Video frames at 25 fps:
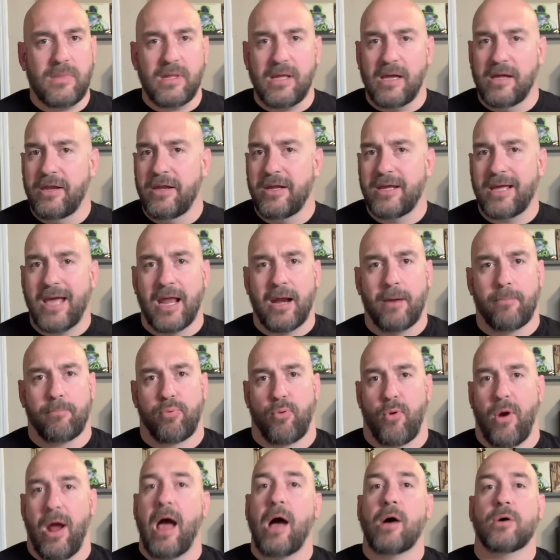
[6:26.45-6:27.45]
and you kind of
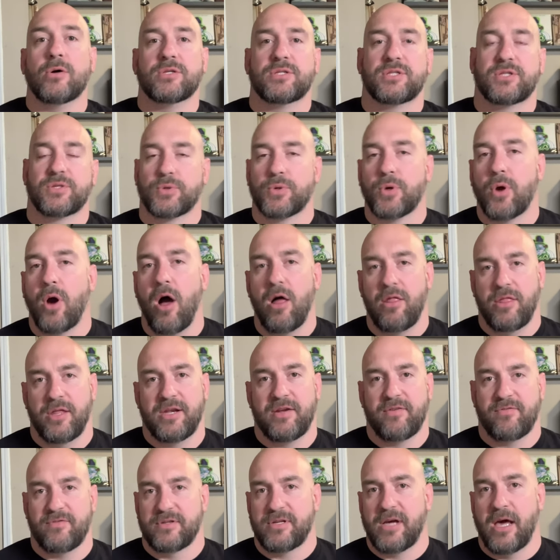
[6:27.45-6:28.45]
browse through all the
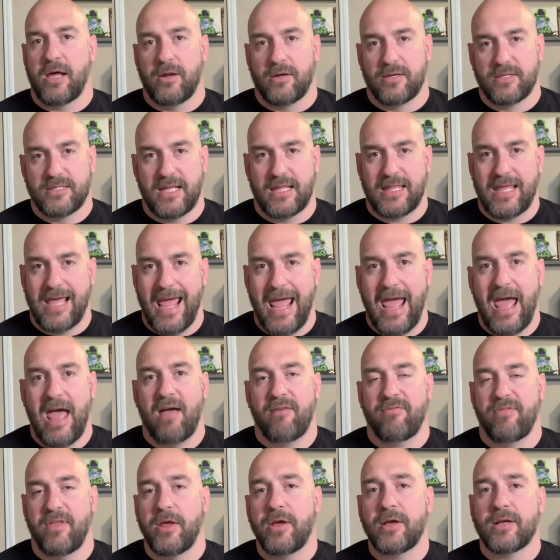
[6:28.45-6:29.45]
different titles that they
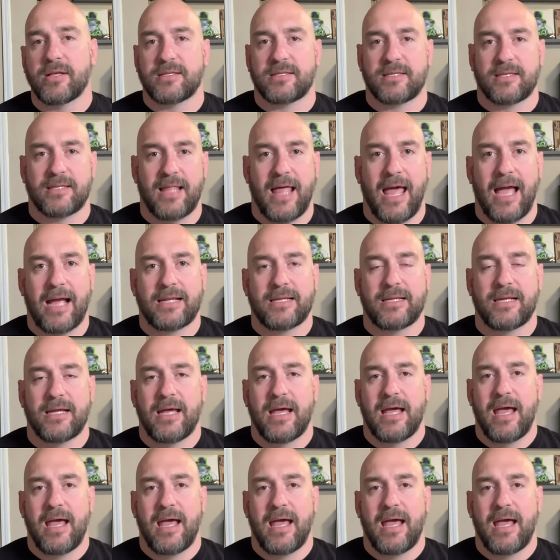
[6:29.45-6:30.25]
have that you can select.